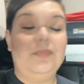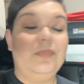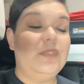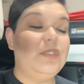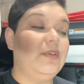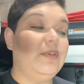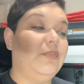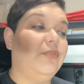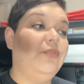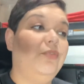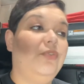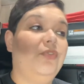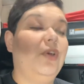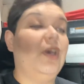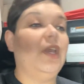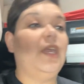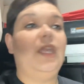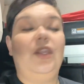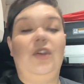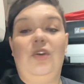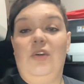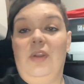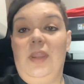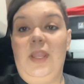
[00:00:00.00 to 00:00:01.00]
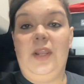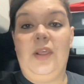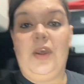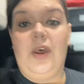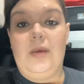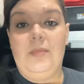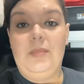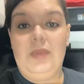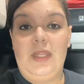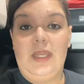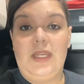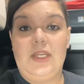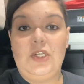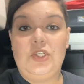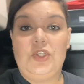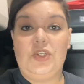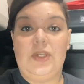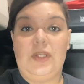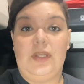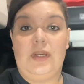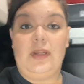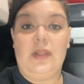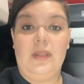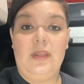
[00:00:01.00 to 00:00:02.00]
It's a fucking great
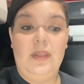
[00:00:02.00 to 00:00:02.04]
combination.